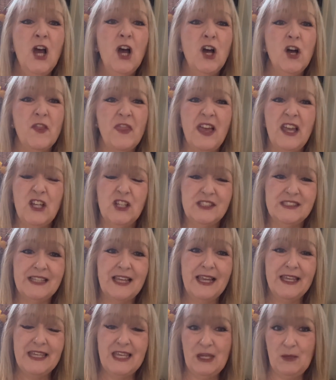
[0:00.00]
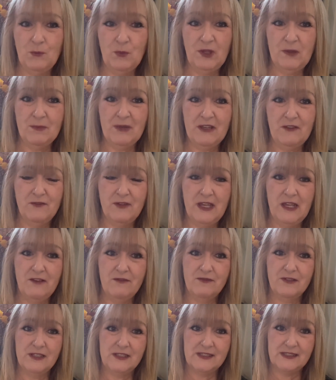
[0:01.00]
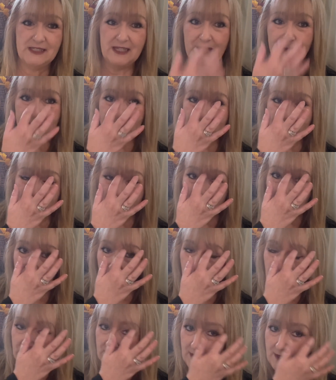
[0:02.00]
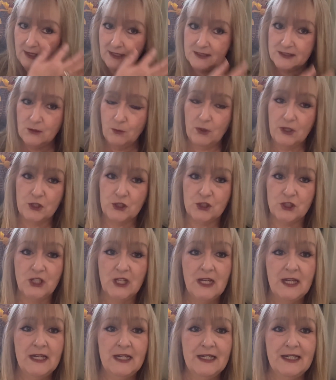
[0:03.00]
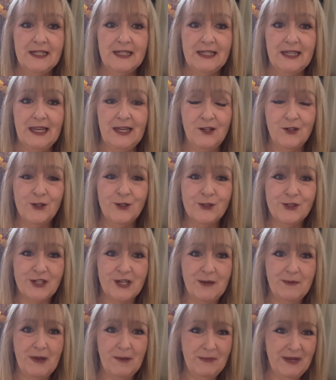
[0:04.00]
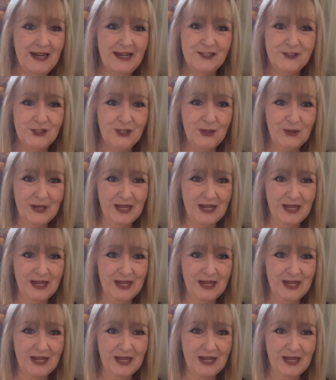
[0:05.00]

Oh, that could tie in with my favourite, um, or what I like to watch in autumn. I mean, I do